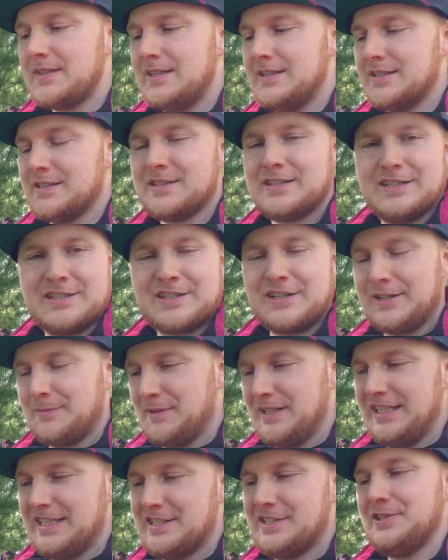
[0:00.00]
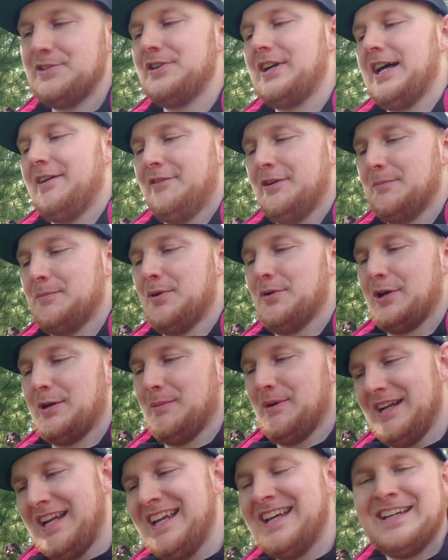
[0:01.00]
it's gonna be easier having
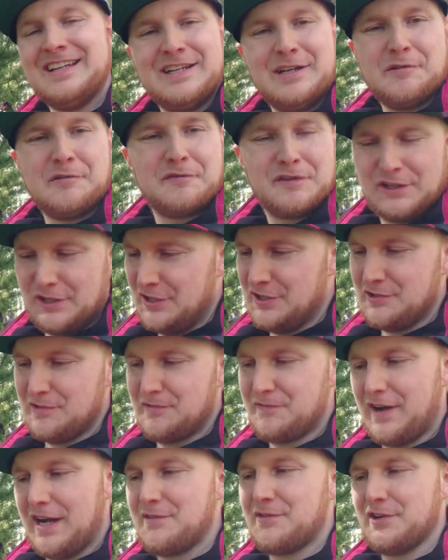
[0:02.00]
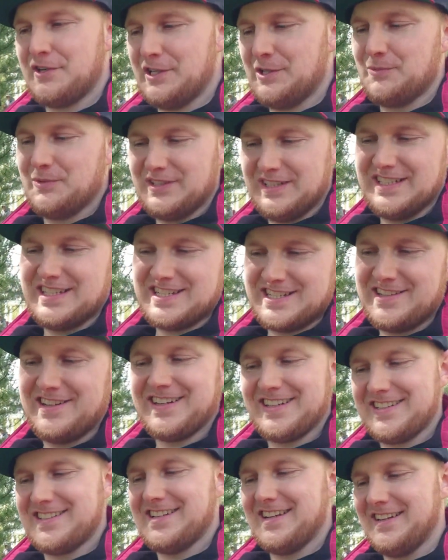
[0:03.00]
Pokemon fit under 500 when they
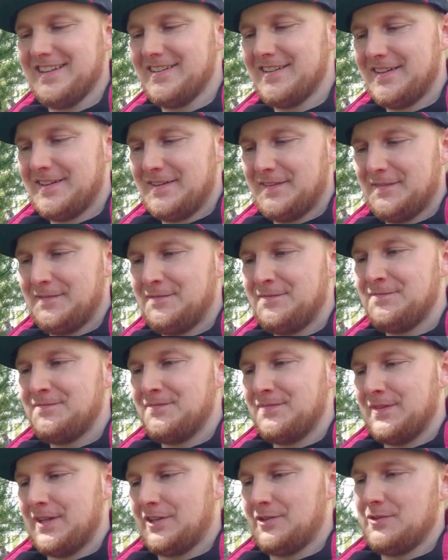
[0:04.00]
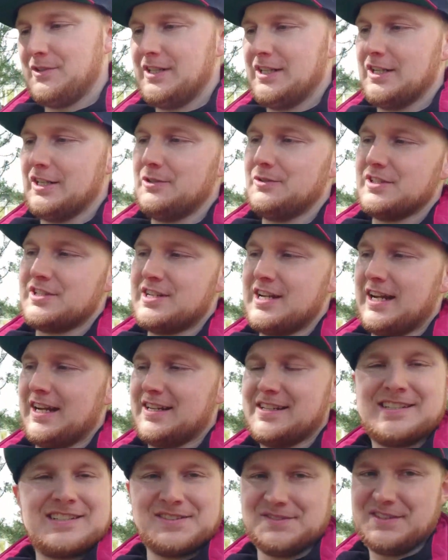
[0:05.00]
start at 10. I do need low
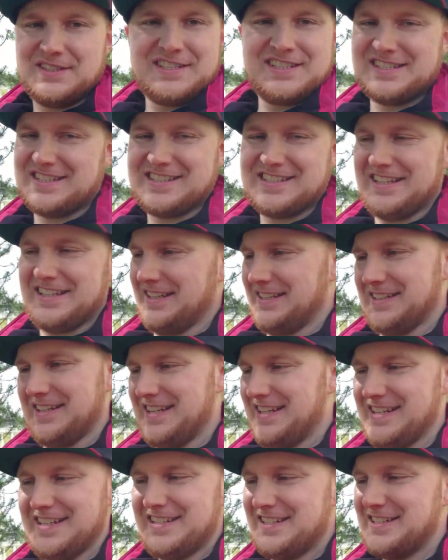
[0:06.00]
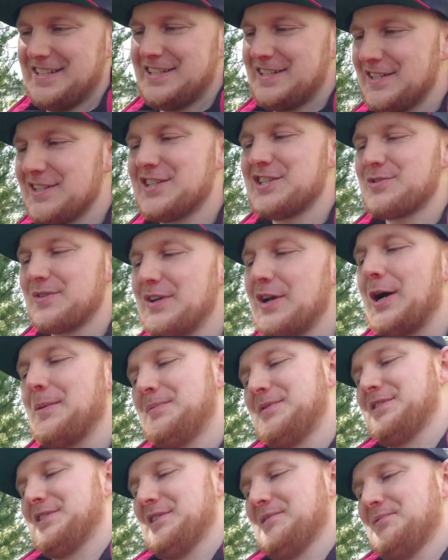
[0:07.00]
attack, so this is like straight
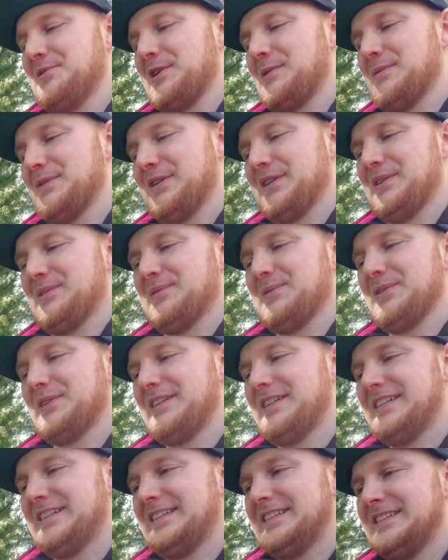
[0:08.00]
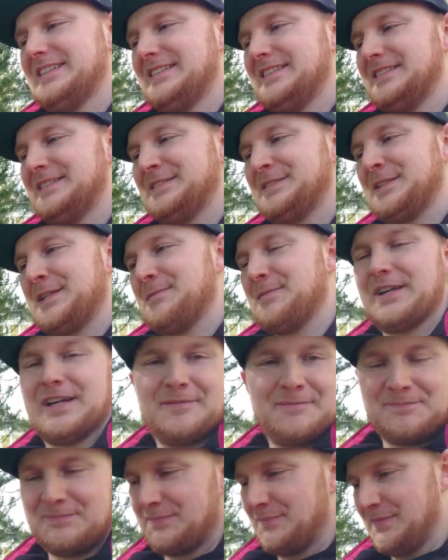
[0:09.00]
opposite of what I'm looking for. But yeah,
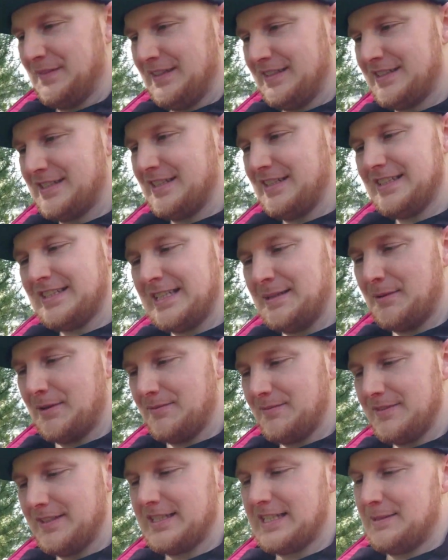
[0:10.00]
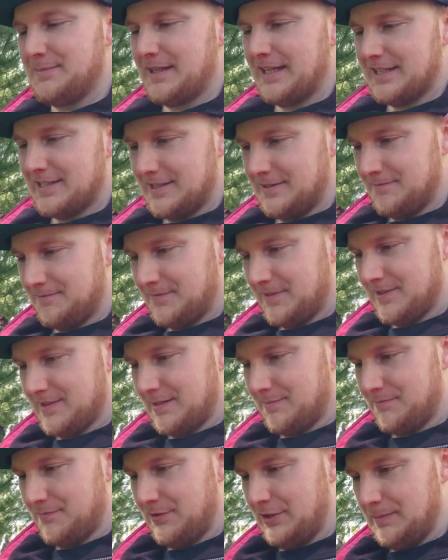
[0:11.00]
let's keep going. Let's keep catching because
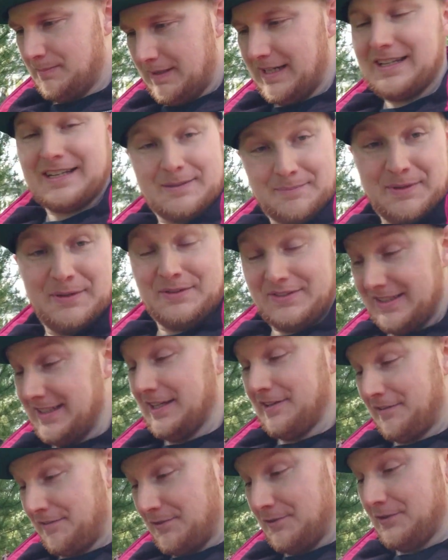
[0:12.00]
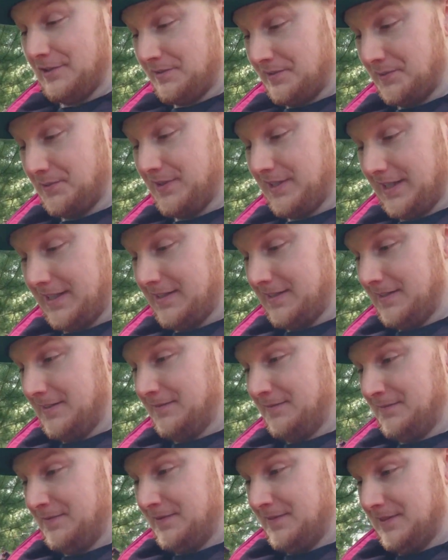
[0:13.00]
I'm really bad apparently at throwing with one hand,
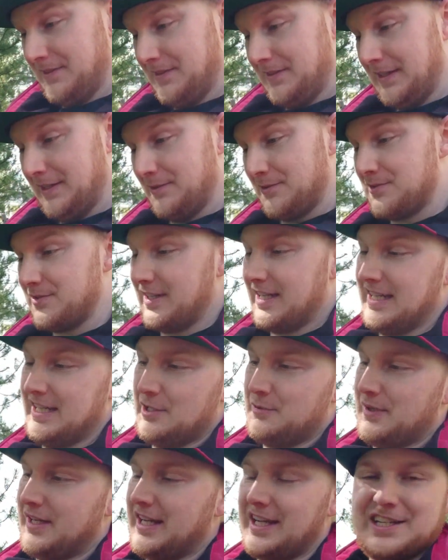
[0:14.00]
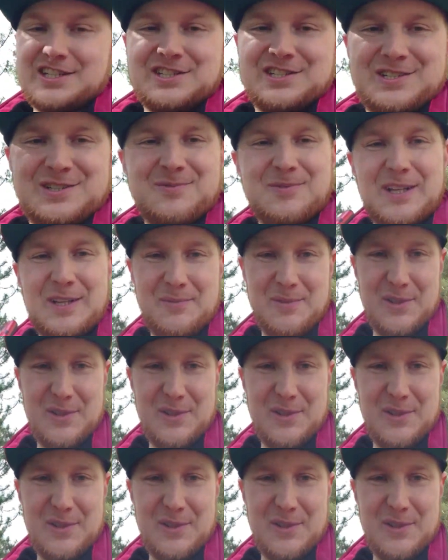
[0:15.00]
and also I can't quick catch while I'm